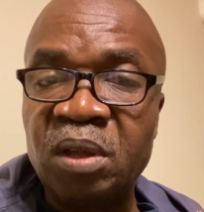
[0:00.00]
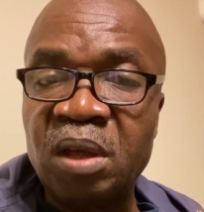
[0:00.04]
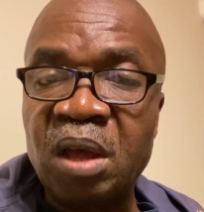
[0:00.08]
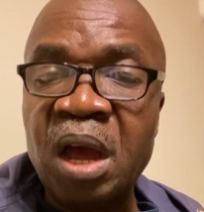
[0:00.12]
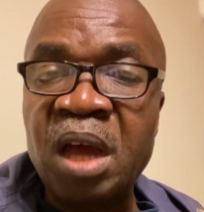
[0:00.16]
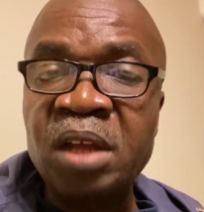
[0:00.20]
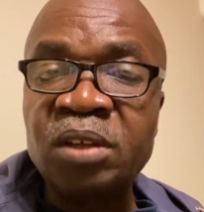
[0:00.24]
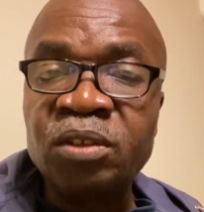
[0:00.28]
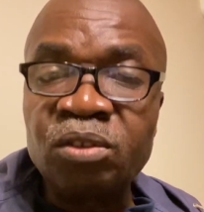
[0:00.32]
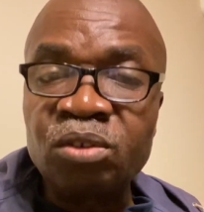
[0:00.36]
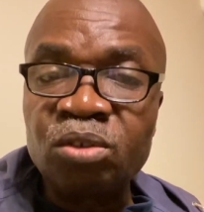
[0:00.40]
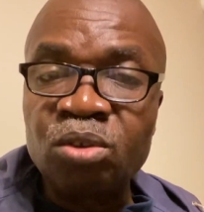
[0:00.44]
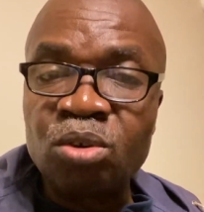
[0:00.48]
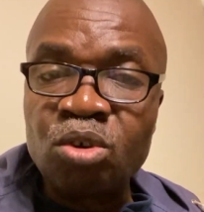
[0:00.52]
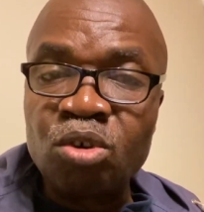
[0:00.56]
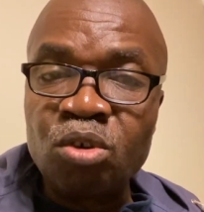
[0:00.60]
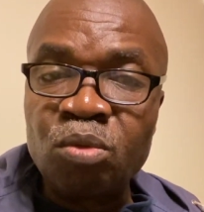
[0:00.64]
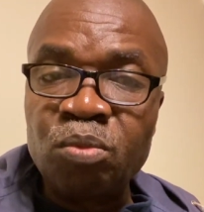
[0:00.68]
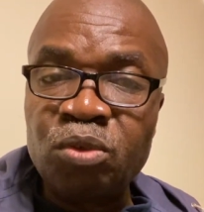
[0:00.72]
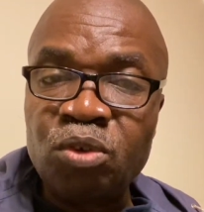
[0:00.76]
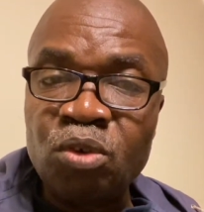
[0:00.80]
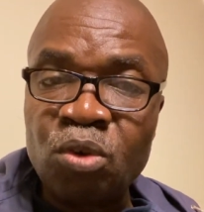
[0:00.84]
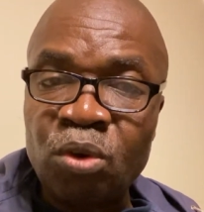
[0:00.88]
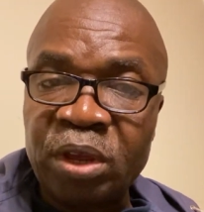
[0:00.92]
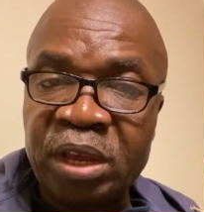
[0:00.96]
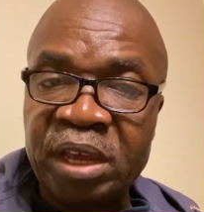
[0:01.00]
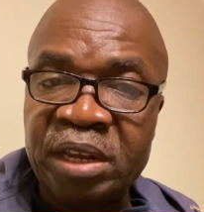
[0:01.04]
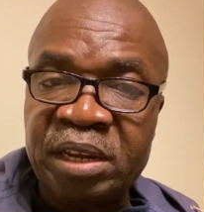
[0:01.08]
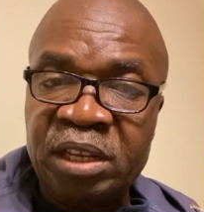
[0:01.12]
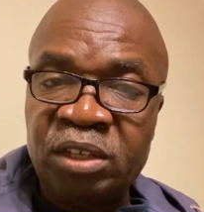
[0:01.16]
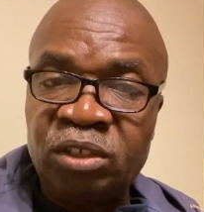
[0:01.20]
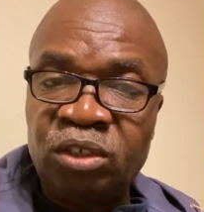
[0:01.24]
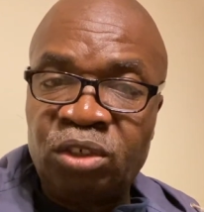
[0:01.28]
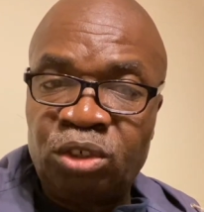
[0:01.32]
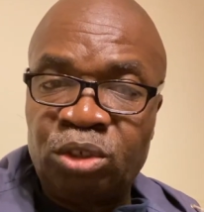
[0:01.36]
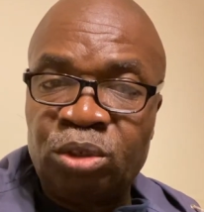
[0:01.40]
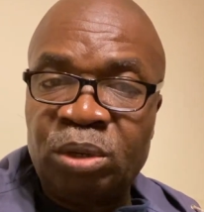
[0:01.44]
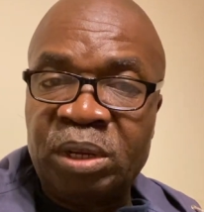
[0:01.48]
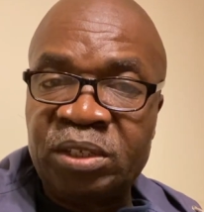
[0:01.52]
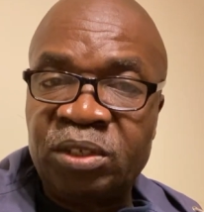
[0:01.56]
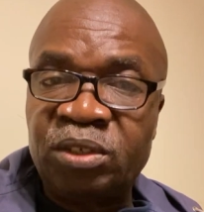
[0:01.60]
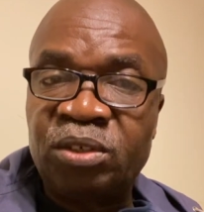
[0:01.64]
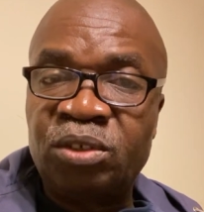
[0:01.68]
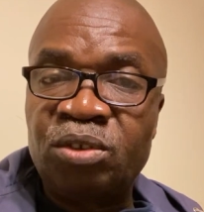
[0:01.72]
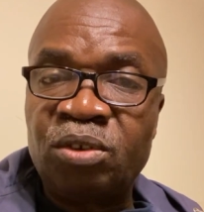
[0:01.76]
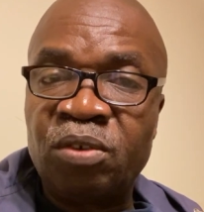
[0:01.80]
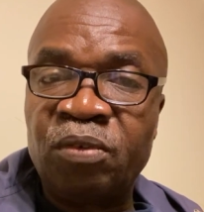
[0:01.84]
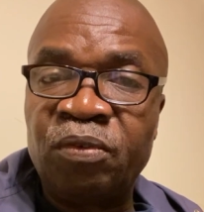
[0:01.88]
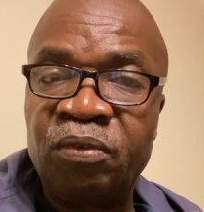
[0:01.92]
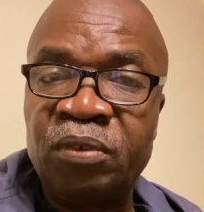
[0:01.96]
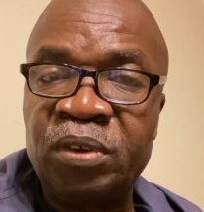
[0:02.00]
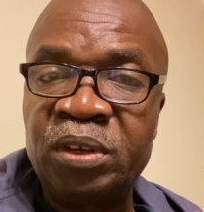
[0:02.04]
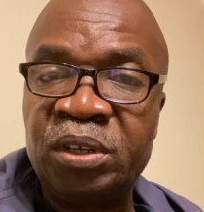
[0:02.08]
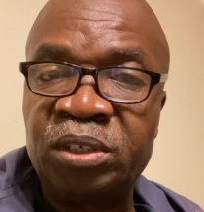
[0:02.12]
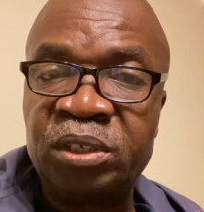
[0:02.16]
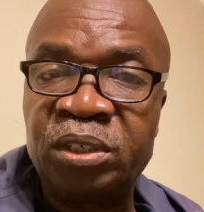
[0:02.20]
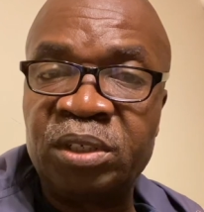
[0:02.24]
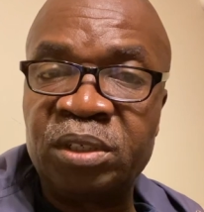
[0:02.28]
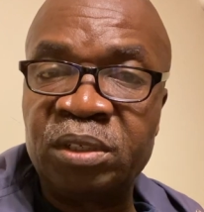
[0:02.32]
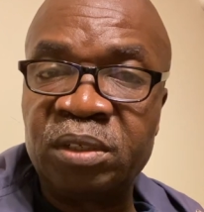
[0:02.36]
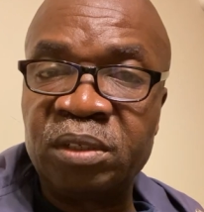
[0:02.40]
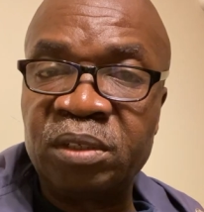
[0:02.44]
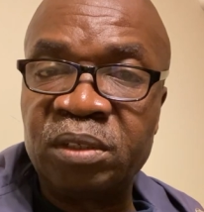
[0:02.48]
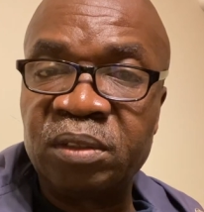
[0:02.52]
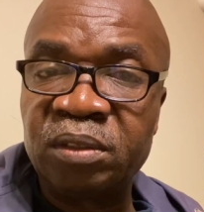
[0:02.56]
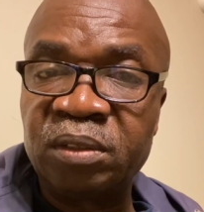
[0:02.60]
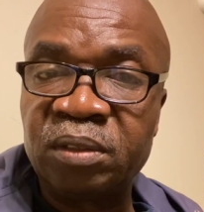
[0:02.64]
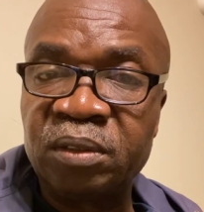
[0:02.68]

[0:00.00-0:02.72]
and to whom you can entrust your vision